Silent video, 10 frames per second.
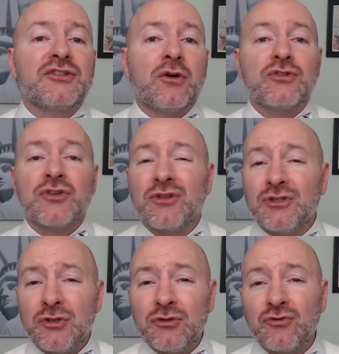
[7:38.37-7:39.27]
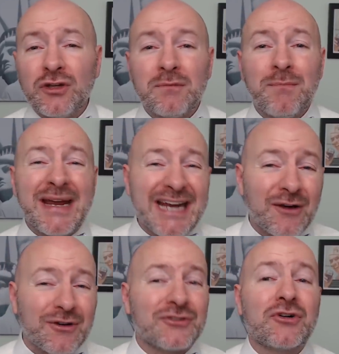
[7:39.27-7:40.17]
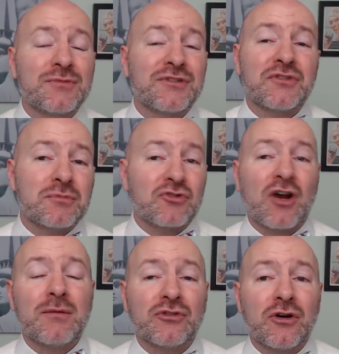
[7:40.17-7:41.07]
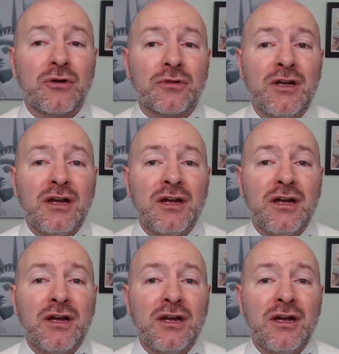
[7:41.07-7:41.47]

So, so the two really made out in terms of subscriber growth.